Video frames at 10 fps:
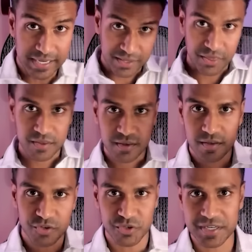length.
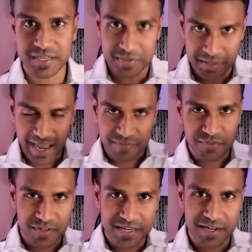So you take half
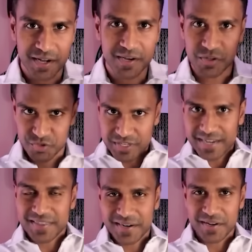of Lady Gaga and you
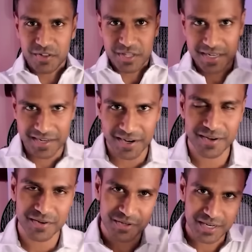stack that again on Lady
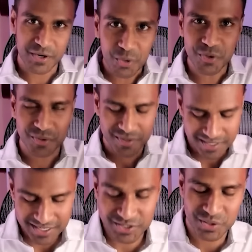Gaga and you get a Goku
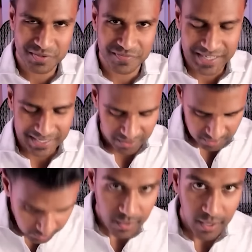in terms of length.
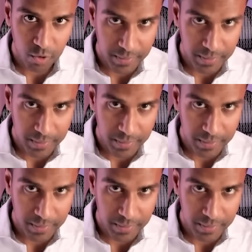How